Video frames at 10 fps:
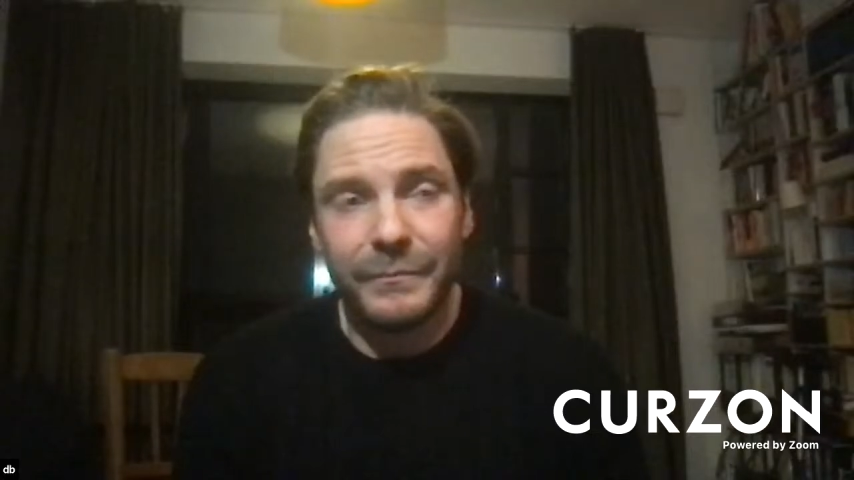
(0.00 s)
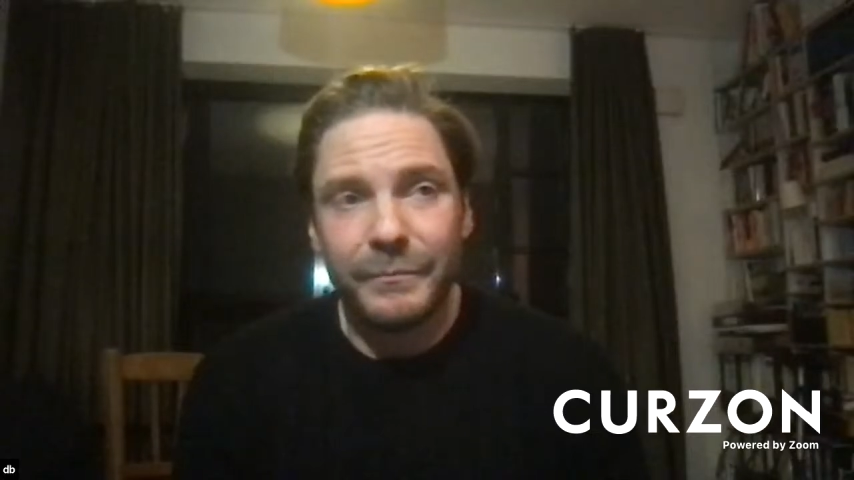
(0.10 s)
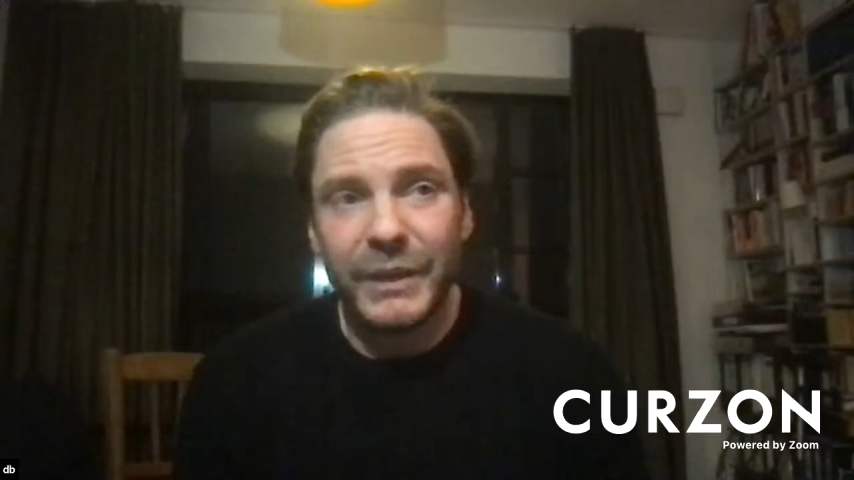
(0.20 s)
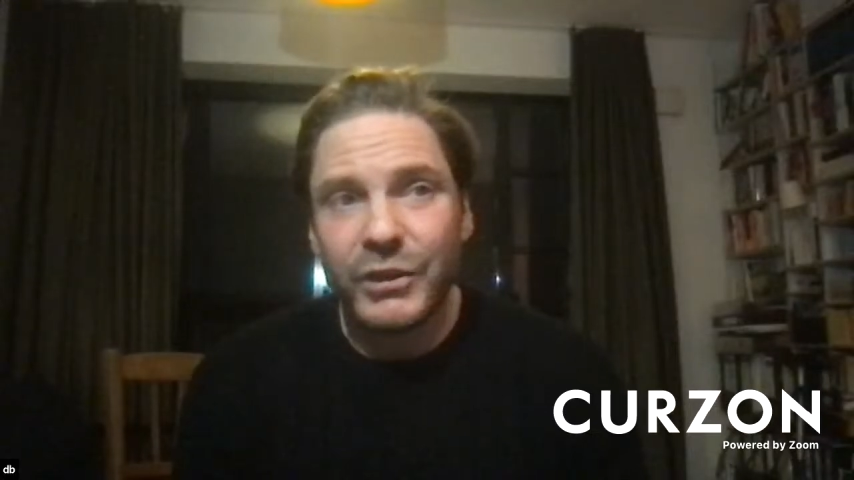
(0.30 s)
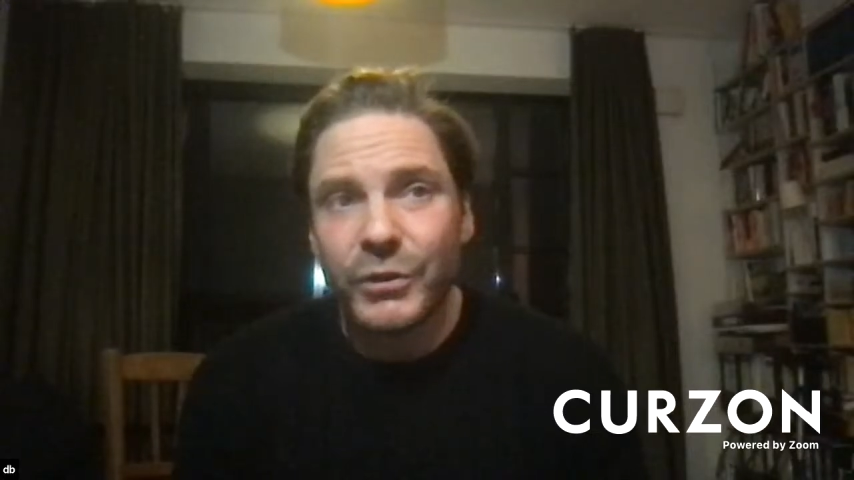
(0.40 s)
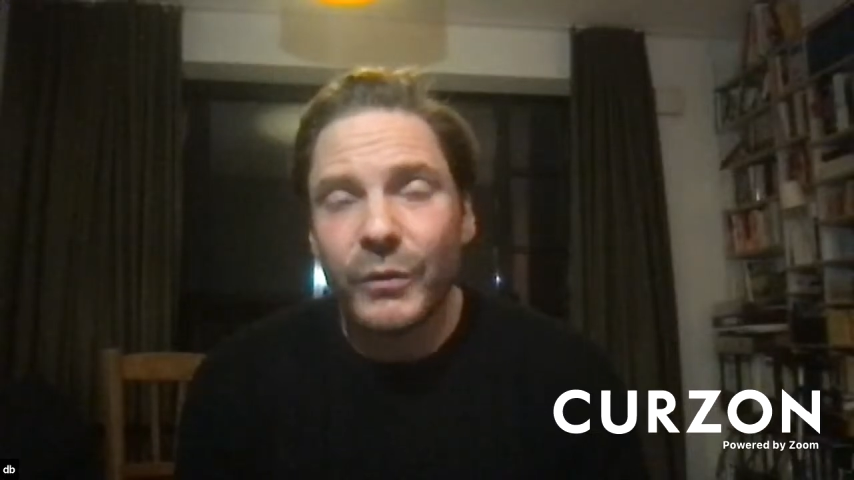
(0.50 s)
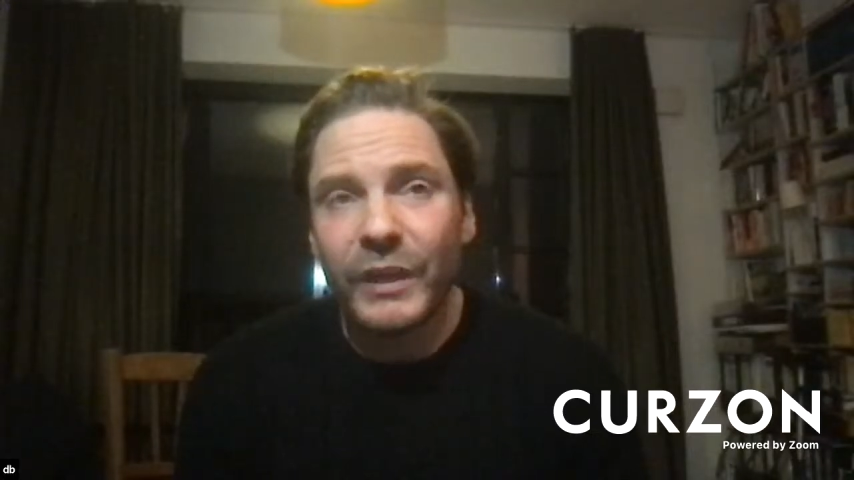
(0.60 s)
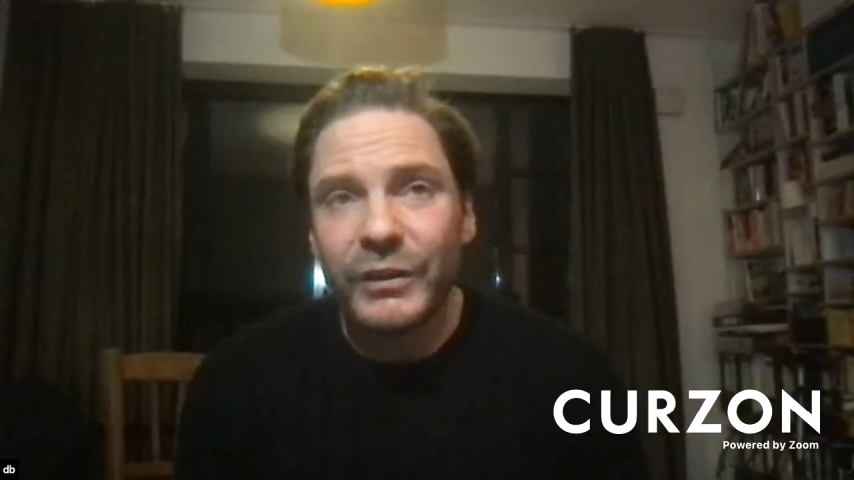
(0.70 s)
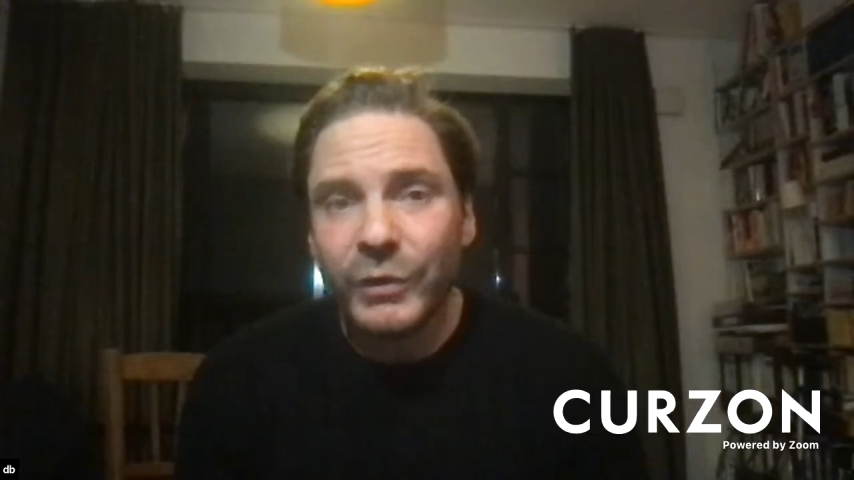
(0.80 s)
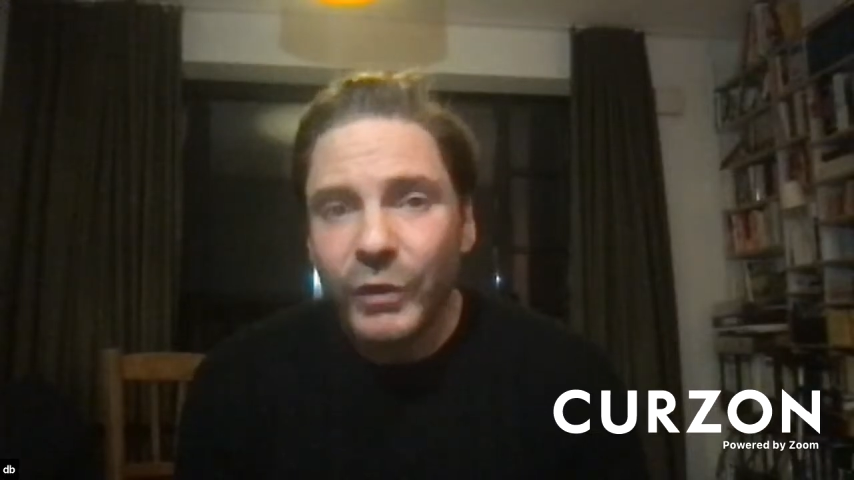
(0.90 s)
be sure
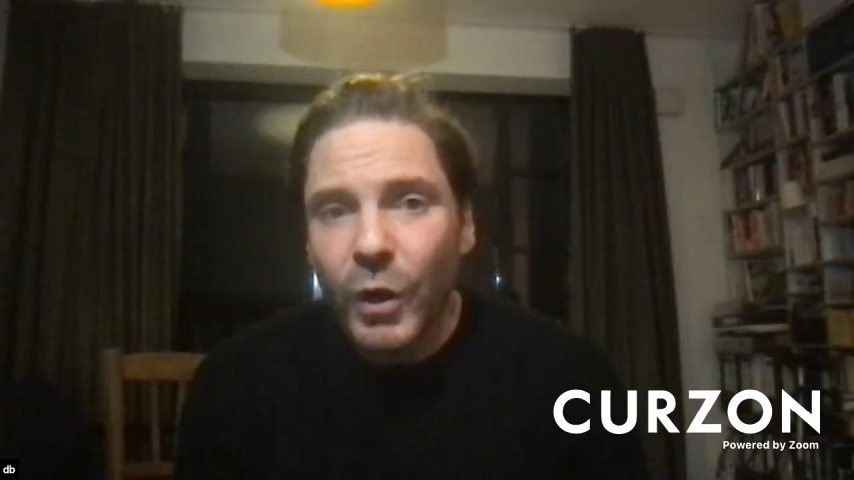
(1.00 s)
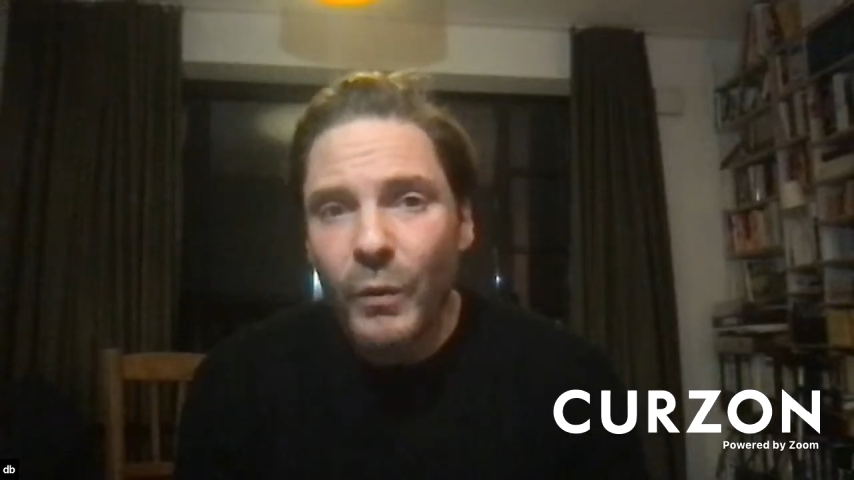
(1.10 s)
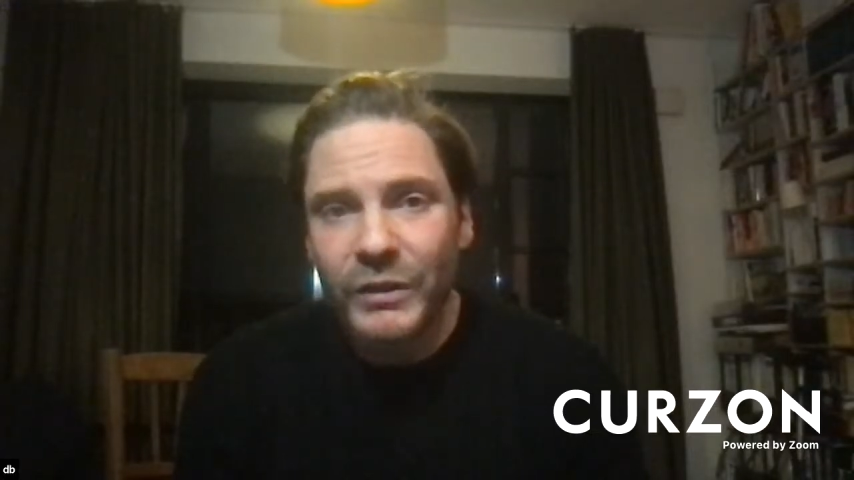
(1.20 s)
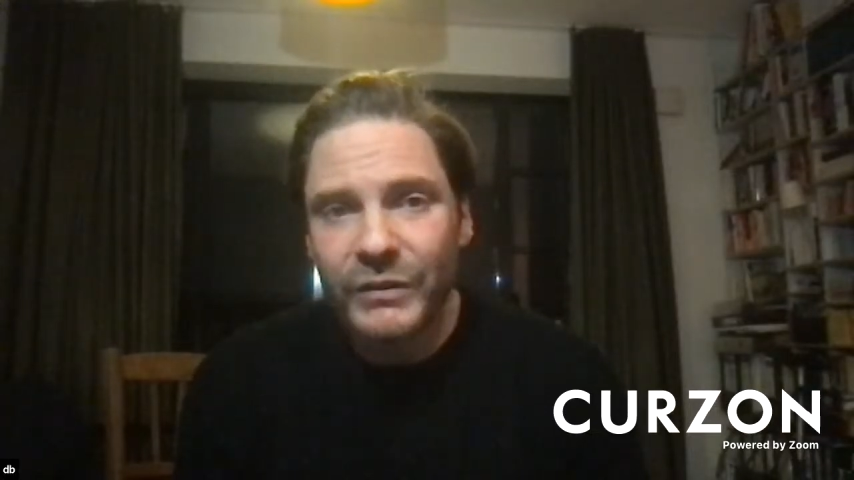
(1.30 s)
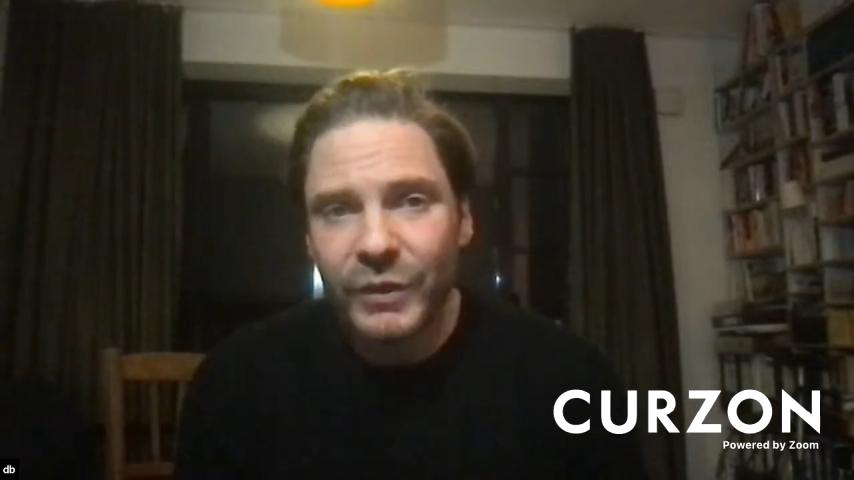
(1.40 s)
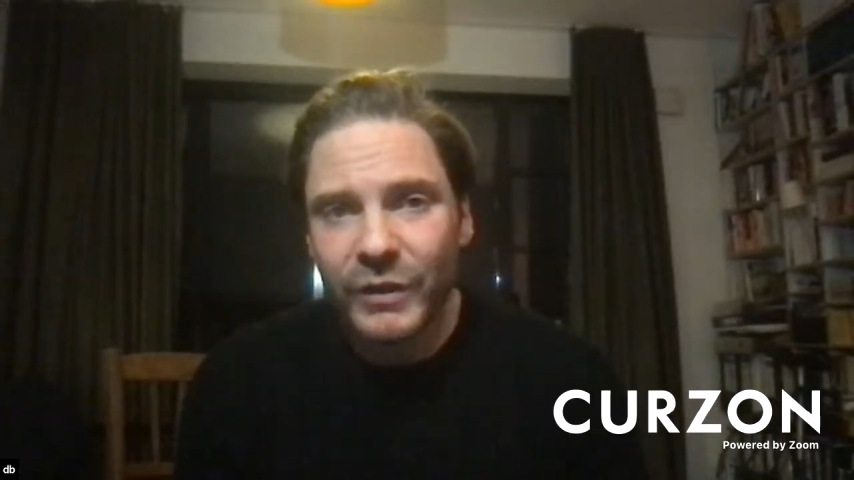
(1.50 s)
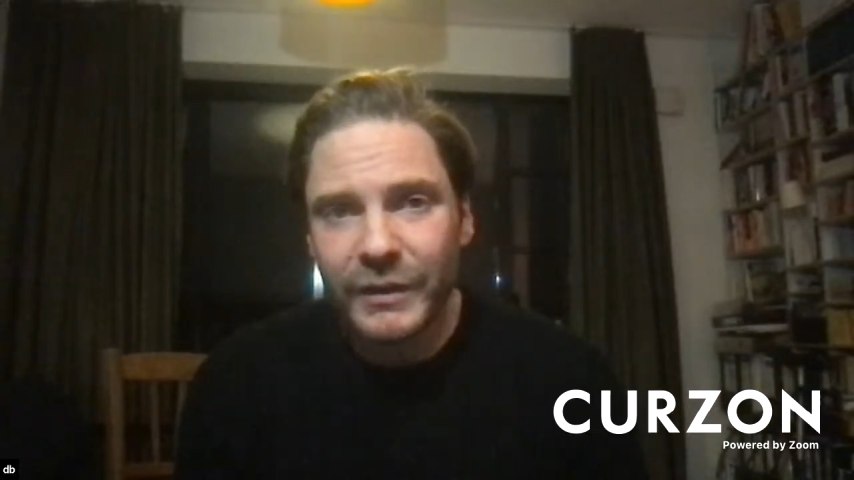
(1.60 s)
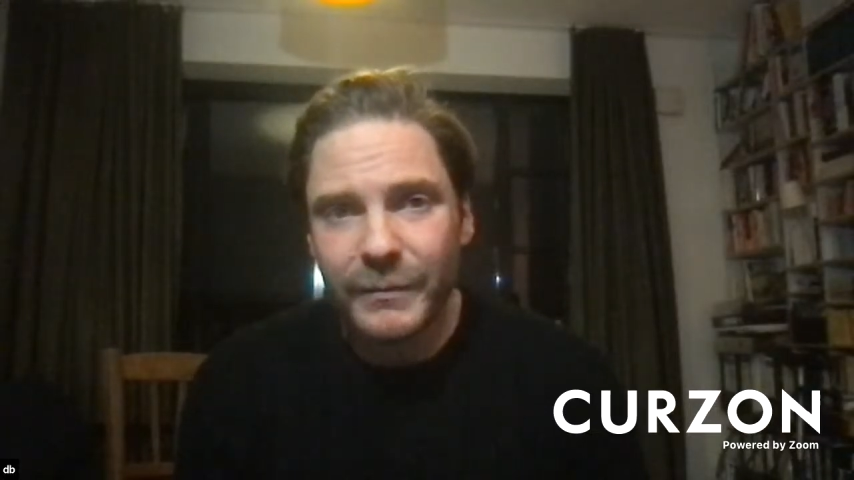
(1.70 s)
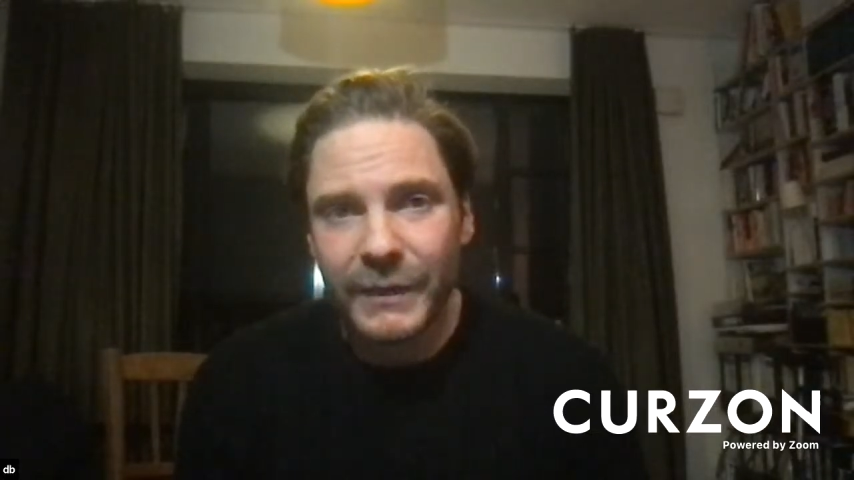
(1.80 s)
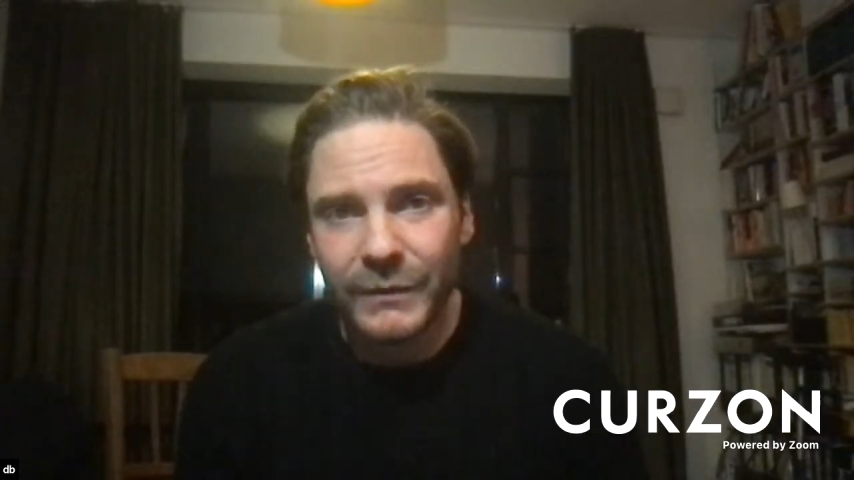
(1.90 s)
that you know what you're
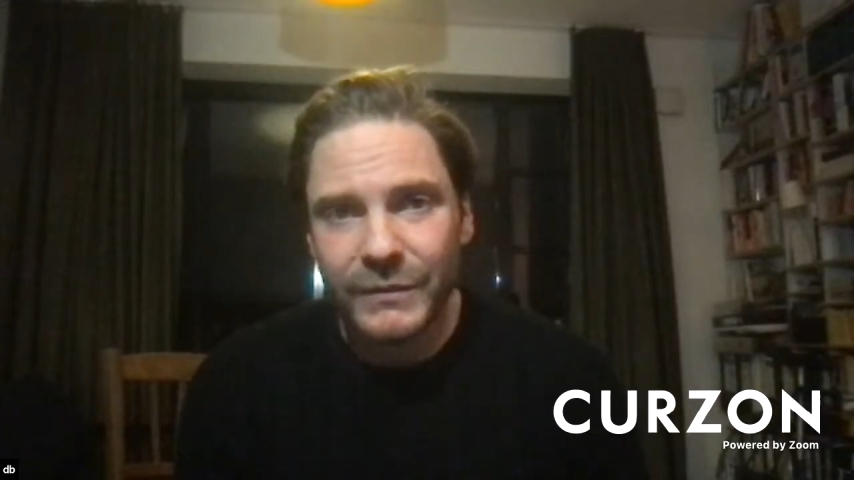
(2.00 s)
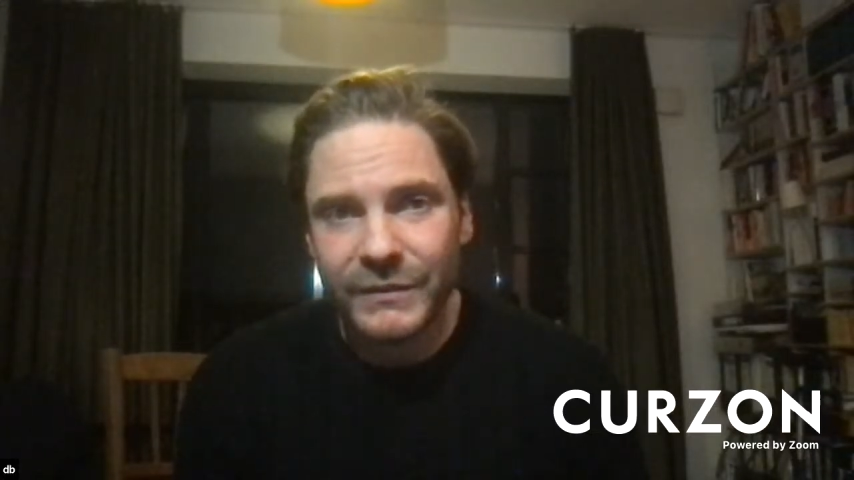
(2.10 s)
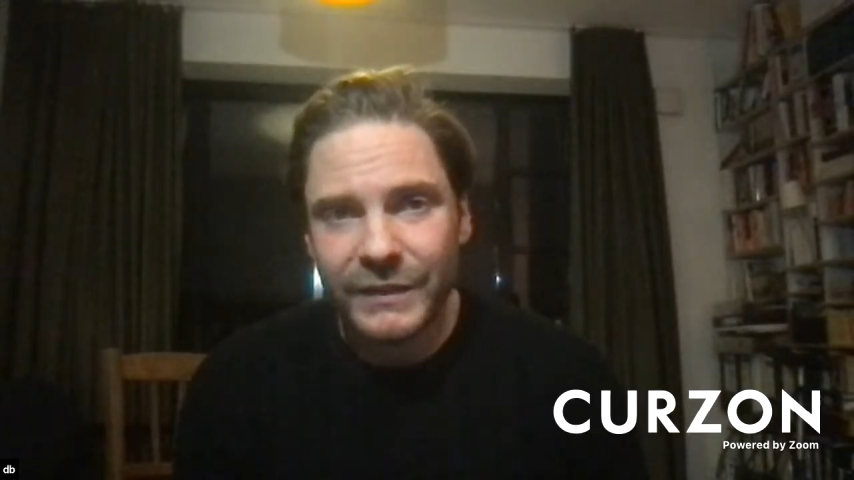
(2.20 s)
talking about